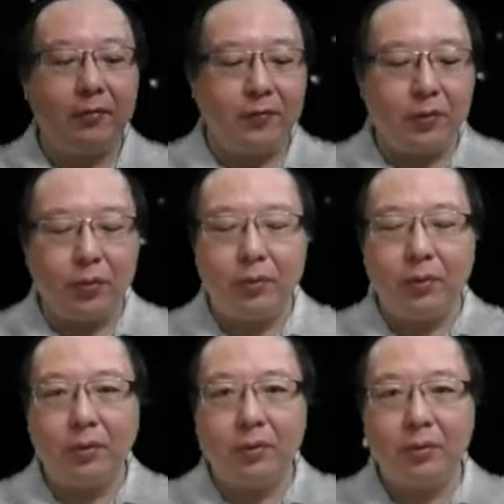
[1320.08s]

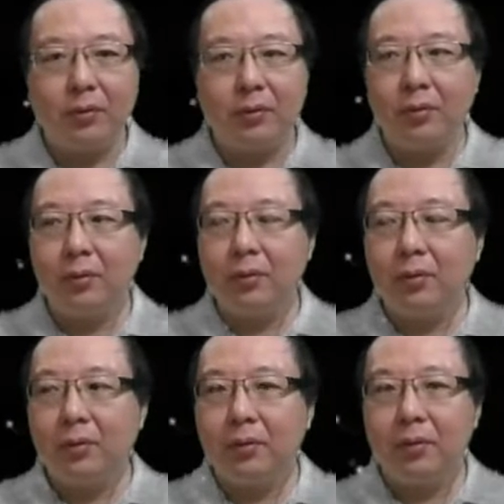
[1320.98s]
phone.
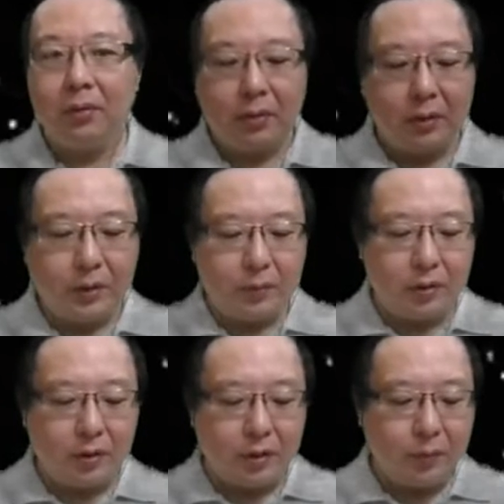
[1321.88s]
I will
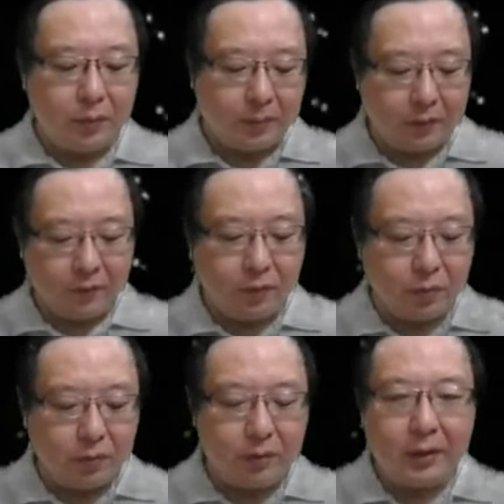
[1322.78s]
log in with my
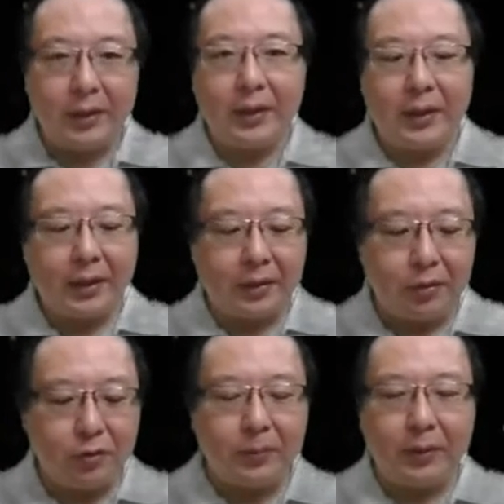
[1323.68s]
phone, and then I'll
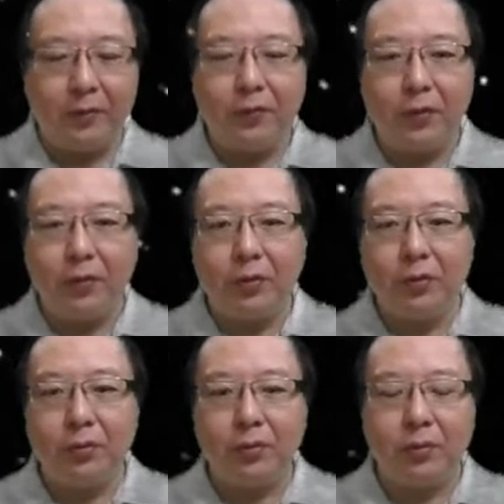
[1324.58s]
use my phone
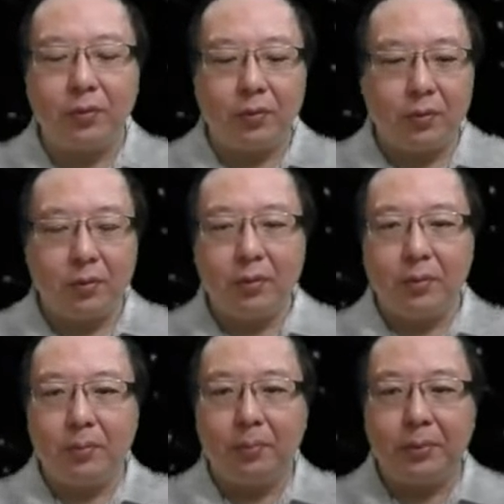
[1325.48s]
to
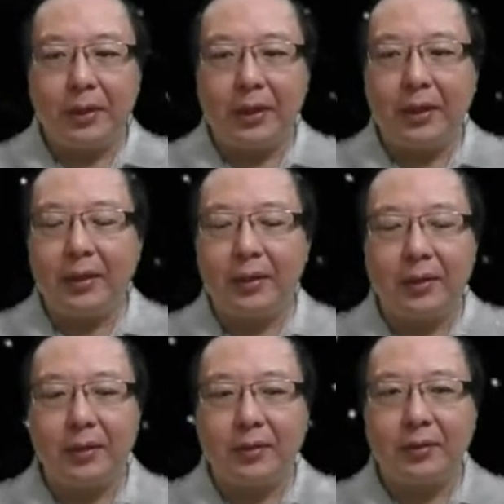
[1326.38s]
play
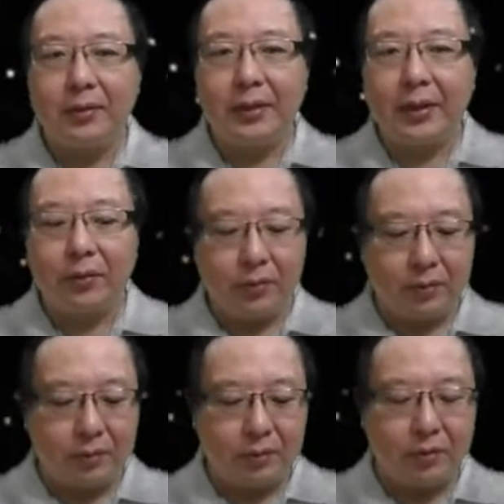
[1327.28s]
the sound,
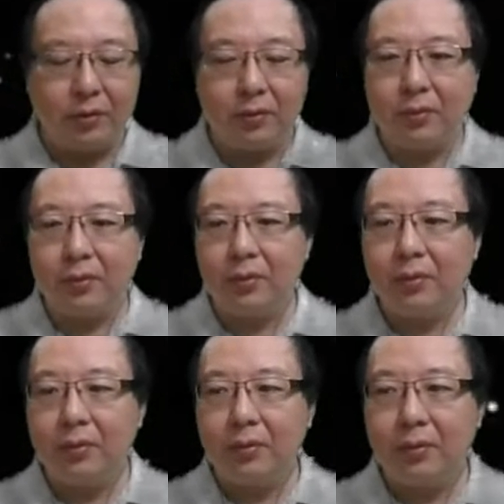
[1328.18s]
or to
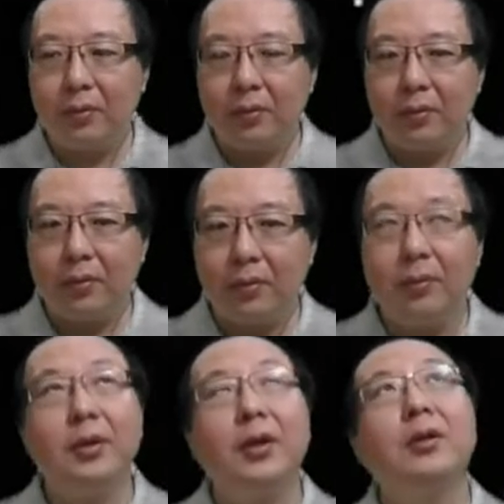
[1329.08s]

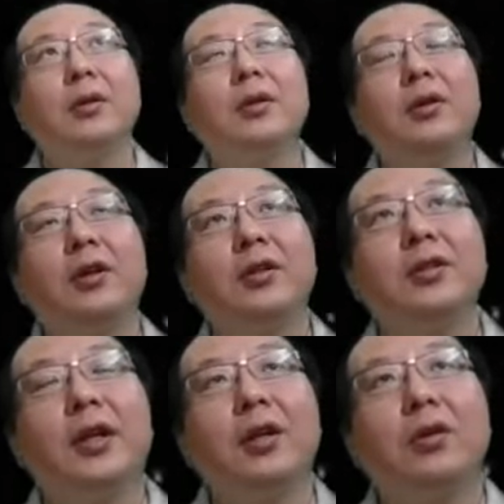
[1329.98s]
put that
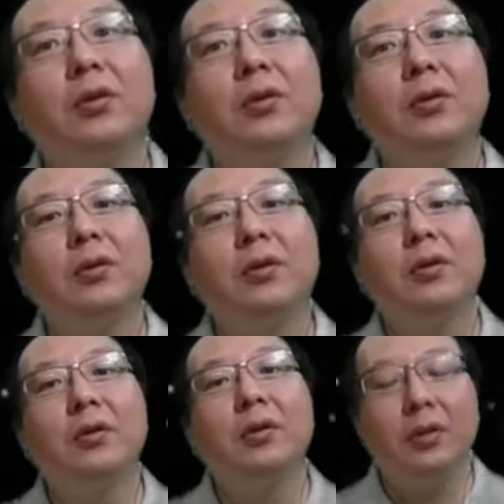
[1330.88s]
cause echo.
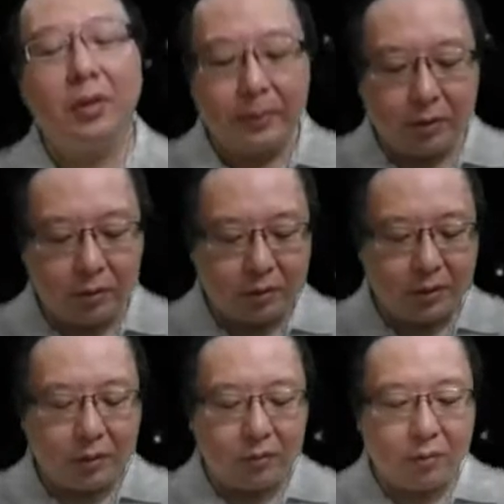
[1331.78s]
Like cause
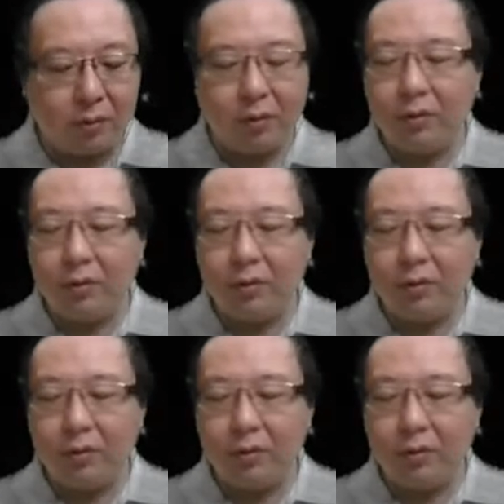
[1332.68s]
echo.